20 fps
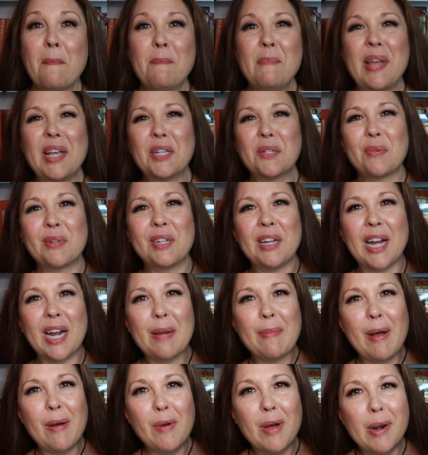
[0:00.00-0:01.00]
May as well
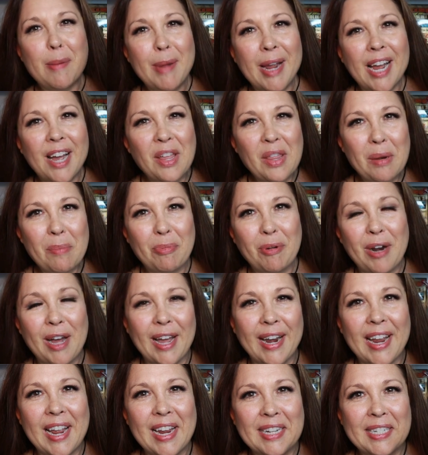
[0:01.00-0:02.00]
talk about one of my other
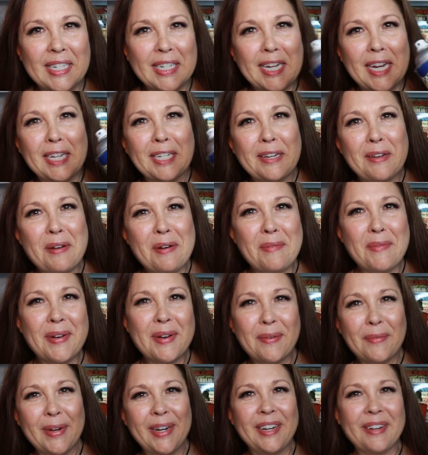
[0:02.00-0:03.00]
products, the Daytona
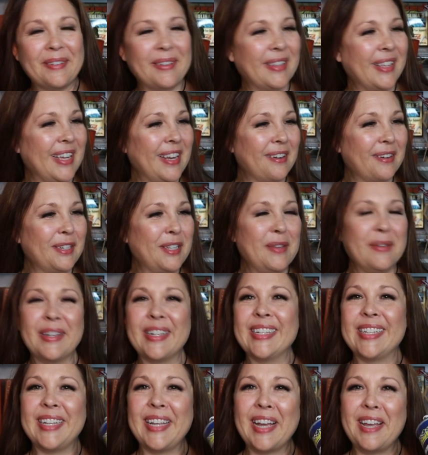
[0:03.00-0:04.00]
1 window cleaner. So you
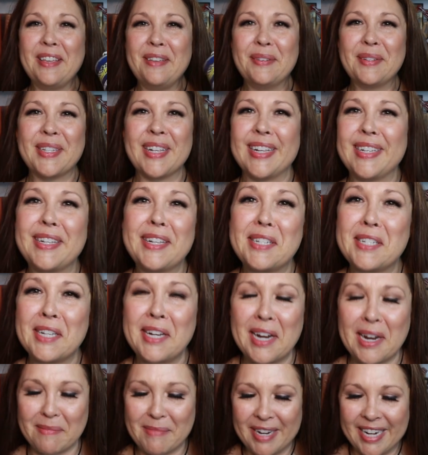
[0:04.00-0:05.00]
can see I use this. It's
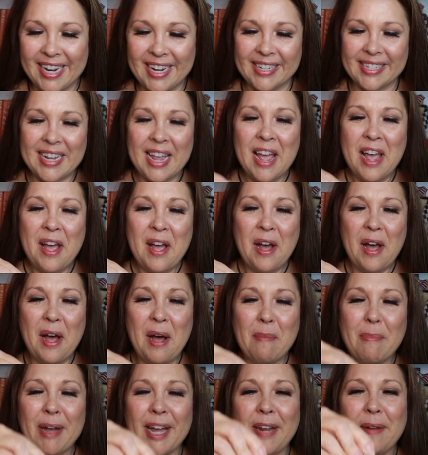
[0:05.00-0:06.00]
sitting on my desk.
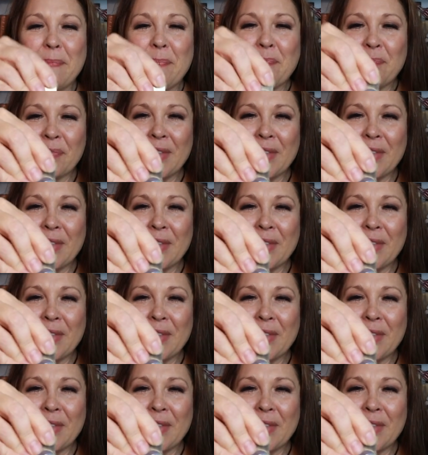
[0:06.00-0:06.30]
But